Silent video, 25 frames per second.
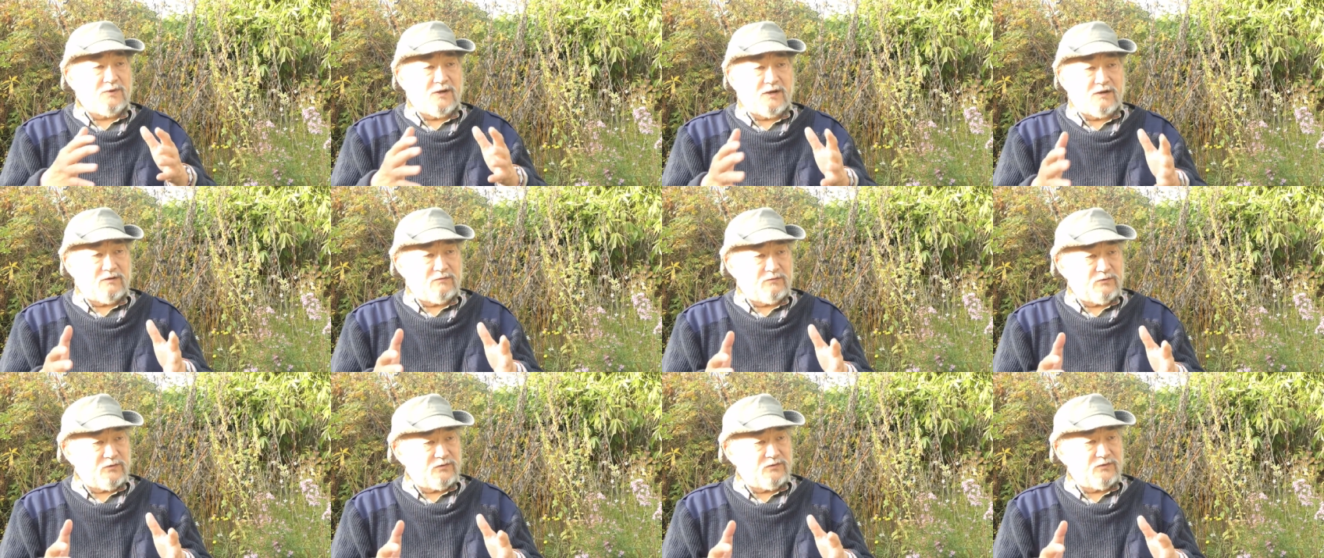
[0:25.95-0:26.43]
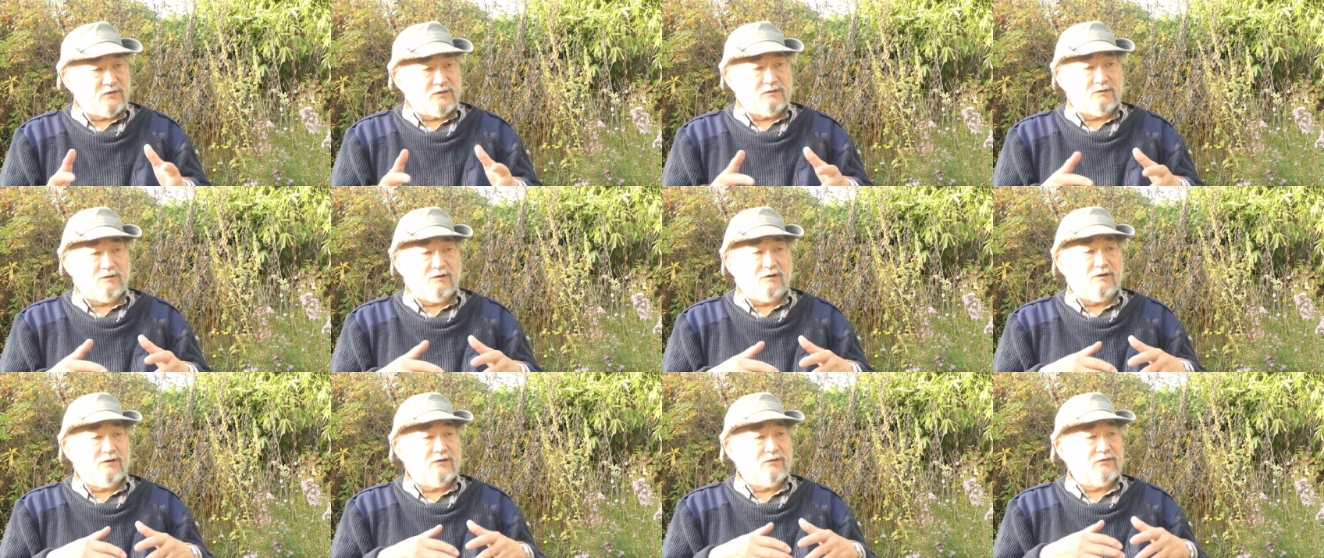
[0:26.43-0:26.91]
biodiversity
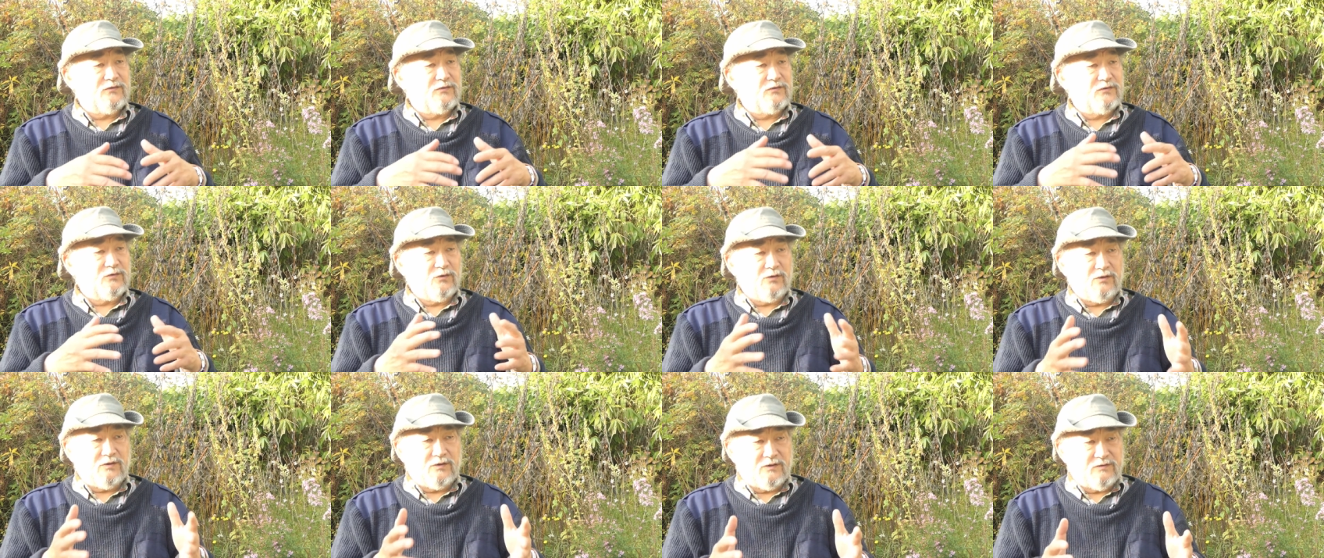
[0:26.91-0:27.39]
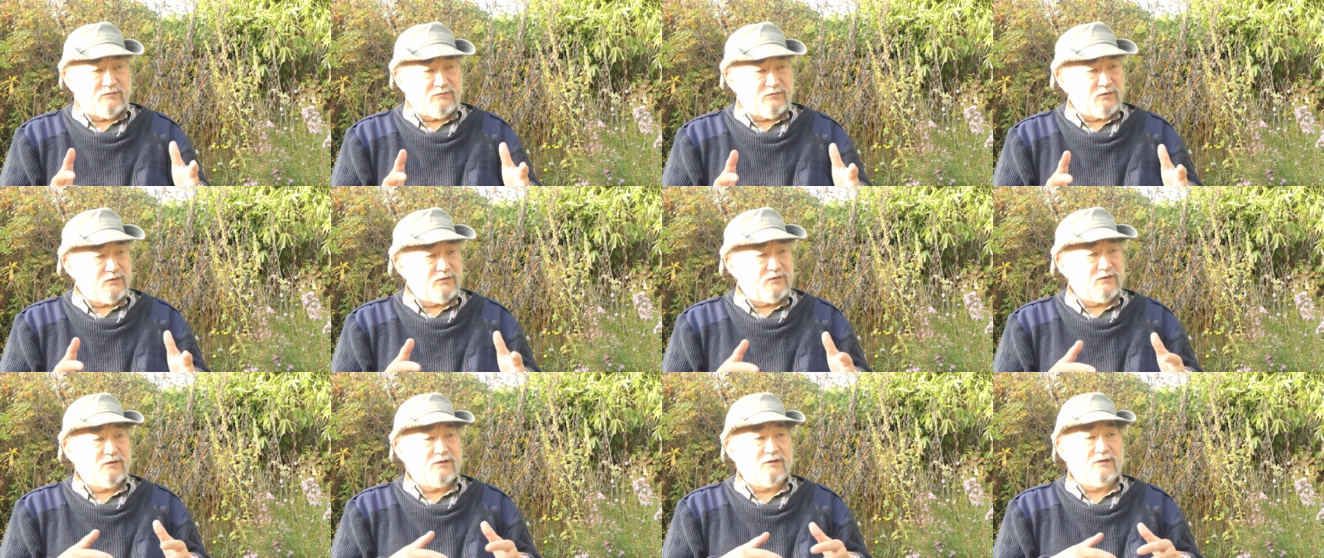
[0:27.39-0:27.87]
loss, soil
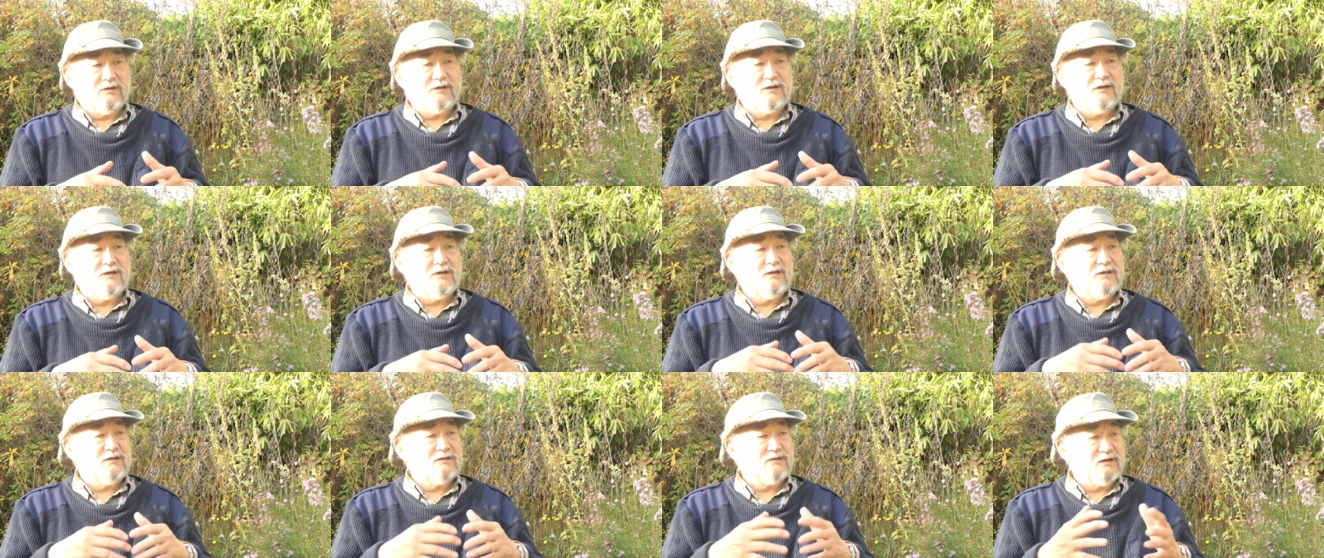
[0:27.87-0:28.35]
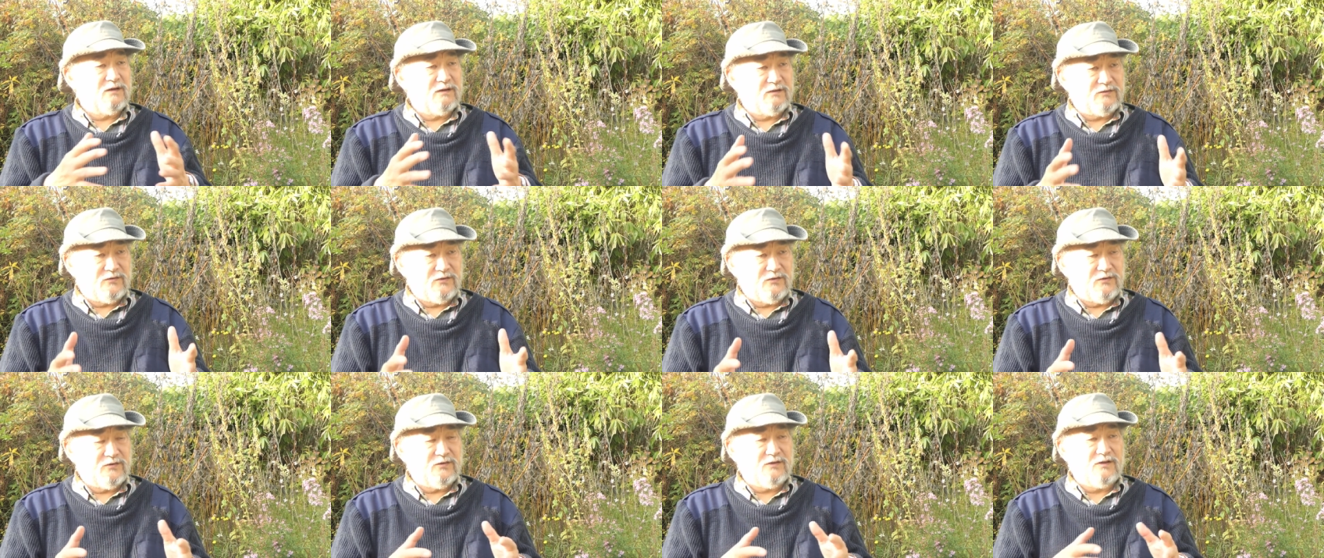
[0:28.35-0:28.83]
infertility,
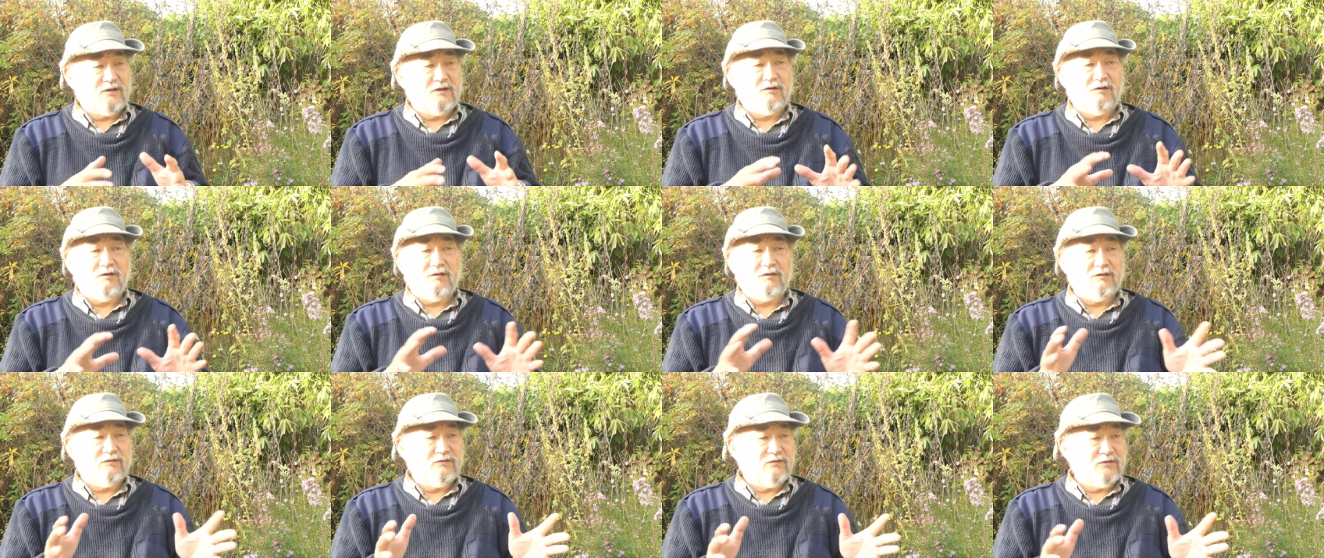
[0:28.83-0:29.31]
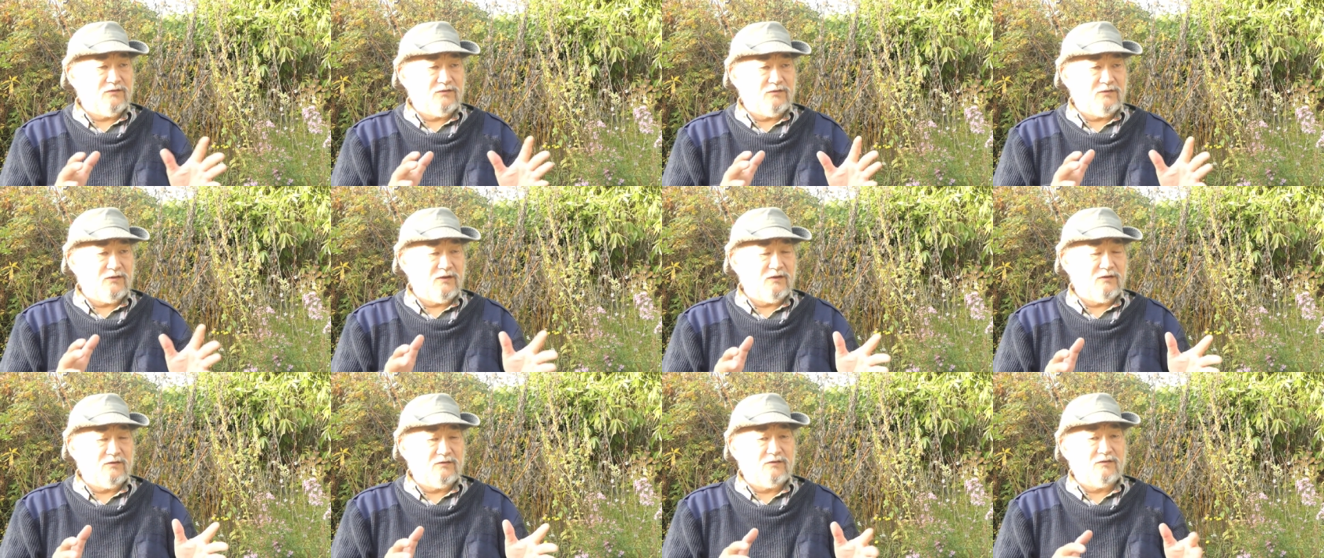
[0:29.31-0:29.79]
toxicity, all of these
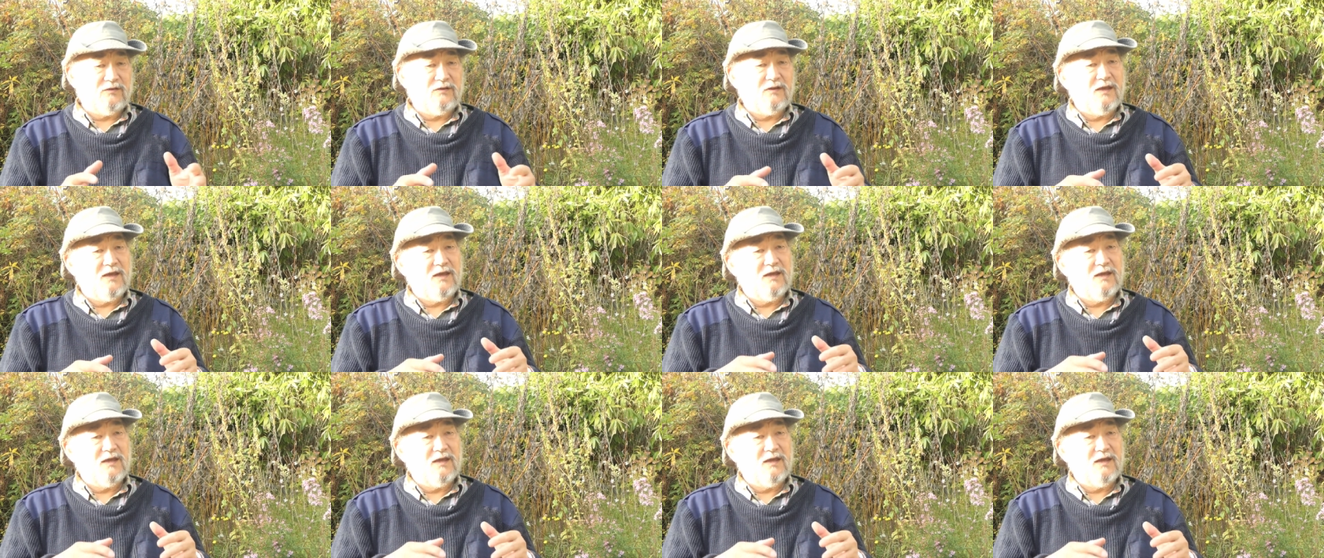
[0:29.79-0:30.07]
things.